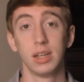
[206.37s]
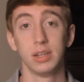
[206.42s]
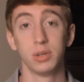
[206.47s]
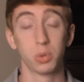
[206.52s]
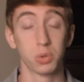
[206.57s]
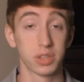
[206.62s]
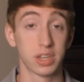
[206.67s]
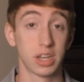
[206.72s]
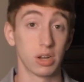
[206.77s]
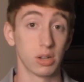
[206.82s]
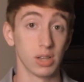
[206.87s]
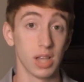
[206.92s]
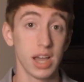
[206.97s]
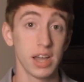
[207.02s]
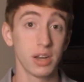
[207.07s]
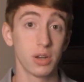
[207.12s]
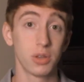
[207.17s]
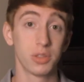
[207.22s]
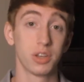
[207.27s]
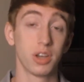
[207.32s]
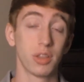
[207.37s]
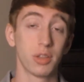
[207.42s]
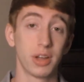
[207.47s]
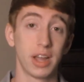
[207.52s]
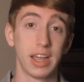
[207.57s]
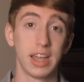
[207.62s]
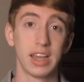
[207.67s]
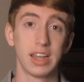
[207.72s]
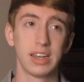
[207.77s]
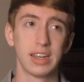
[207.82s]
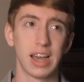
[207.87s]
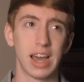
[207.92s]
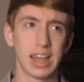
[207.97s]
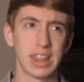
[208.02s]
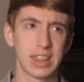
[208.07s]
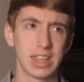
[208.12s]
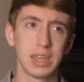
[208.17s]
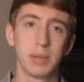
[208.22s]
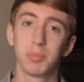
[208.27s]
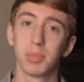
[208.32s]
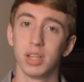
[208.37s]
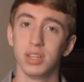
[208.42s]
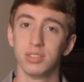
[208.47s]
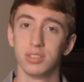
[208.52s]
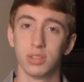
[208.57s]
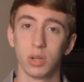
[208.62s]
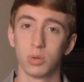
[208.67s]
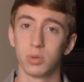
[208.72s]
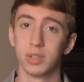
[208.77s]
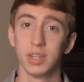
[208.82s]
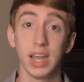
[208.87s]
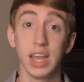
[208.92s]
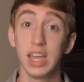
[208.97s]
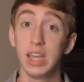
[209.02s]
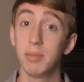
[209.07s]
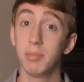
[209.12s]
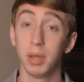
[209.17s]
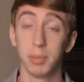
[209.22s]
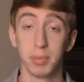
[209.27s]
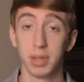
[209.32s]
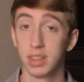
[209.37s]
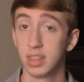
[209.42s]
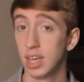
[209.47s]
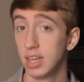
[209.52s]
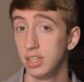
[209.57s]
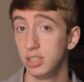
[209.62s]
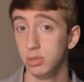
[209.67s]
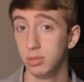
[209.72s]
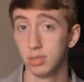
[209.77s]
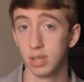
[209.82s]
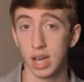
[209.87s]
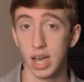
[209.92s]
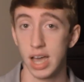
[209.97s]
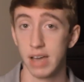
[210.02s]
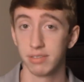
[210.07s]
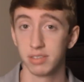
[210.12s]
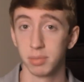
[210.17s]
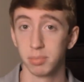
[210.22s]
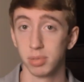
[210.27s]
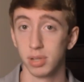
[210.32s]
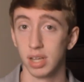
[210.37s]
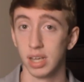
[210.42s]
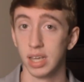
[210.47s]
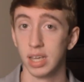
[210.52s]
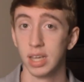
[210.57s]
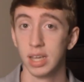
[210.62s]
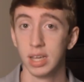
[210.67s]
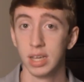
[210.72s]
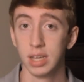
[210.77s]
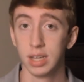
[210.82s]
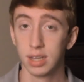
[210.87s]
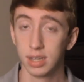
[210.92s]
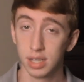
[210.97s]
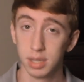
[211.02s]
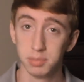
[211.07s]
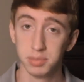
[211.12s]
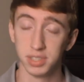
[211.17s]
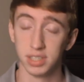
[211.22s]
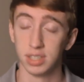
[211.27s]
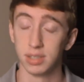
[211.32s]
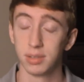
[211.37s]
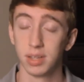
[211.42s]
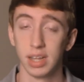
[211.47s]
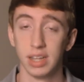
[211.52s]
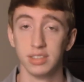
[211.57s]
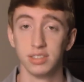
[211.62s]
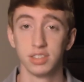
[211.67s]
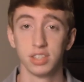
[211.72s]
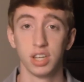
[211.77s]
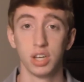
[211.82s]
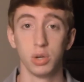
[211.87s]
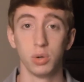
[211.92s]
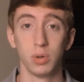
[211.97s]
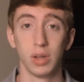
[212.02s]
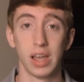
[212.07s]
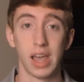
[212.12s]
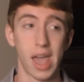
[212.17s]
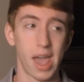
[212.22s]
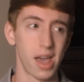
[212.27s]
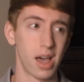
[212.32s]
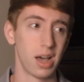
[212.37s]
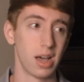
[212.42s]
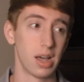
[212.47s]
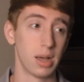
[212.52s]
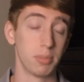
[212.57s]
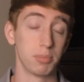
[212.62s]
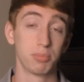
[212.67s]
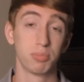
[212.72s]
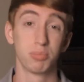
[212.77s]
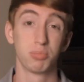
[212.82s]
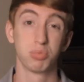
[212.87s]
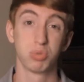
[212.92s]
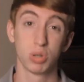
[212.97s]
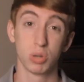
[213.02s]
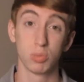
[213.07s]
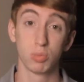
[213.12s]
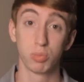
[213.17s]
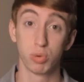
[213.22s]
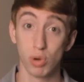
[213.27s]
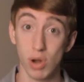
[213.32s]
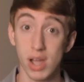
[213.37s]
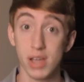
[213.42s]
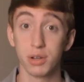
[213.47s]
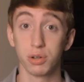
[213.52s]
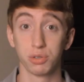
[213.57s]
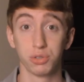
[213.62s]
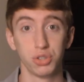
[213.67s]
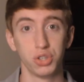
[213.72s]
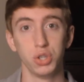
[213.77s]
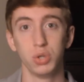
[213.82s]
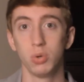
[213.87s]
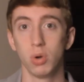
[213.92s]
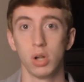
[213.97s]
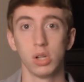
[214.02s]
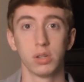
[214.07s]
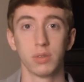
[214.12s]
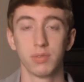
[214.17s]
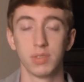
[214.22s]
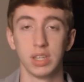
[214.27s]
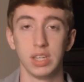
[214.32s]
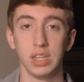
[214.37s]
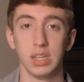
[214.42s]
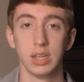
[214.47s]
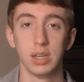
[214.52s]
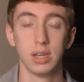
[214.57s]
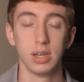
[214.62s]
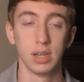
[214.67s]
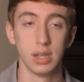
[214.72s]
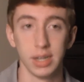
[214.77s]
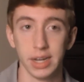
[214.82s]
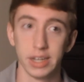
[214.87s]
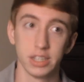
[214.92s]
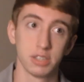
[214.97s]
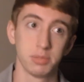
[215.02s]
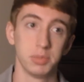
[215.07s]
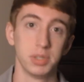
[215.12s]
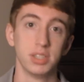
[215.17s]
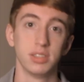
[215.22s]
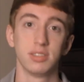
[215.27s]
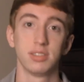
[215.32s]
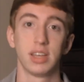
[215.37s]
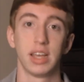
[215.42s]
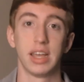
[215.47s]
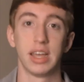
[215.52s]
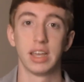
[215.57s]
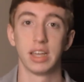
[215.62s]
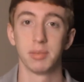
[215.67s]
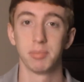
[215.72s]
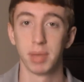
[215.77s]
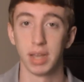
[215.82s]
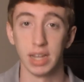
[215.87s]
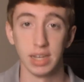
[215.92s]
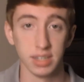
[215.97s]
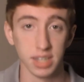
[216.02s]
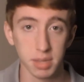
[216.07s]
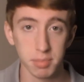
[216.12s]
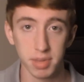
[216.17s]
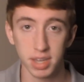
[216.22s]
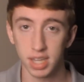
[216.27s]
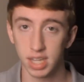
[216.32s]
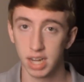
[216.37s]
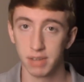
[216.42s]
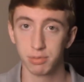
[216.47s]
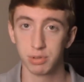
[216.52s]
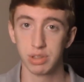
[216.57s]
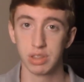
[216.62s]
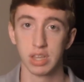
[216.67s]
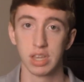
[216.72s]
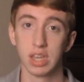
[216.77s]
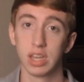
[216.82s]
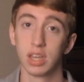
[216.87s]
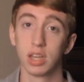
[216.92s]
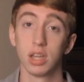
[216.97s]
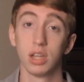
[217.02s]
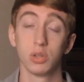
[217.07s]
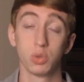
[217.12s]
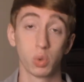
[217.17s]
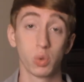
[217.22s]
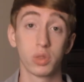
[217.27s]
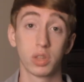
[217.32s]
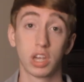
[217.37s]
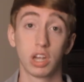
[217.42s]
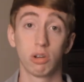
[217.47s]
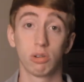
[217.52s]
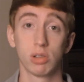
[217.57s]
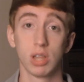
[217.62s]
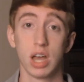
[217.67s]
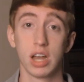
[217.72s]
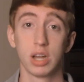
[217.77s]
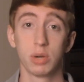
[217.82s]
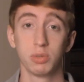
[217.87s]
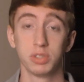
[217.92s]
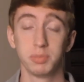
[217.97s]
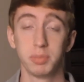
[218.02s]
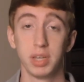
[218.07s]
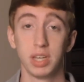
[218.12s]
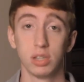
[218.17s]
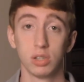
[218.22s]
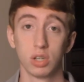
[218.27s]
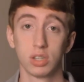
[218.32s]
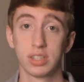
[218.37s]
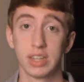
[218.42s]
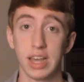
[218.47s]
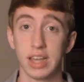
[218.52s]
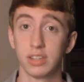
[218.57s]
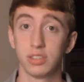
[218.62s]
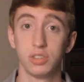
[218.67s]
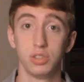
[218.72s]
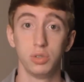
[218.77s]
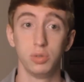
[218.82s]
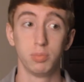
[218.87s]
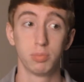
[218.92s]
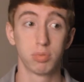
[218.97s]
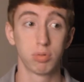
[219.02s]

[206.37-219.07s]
North Carolina, on the other hand, I think plays Notre Dame, but they do not have to play Clemson. And so prior to all of the announcements and pandemic and everything, North Carolina was being looked at to